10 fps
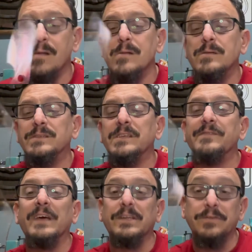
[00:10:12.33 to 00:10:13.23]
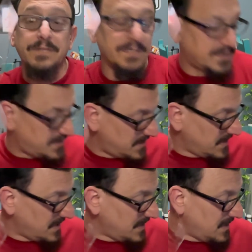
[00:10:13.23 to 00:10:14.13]
Let's see if I can do this.
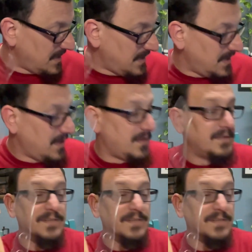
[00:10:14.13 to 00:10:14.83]
The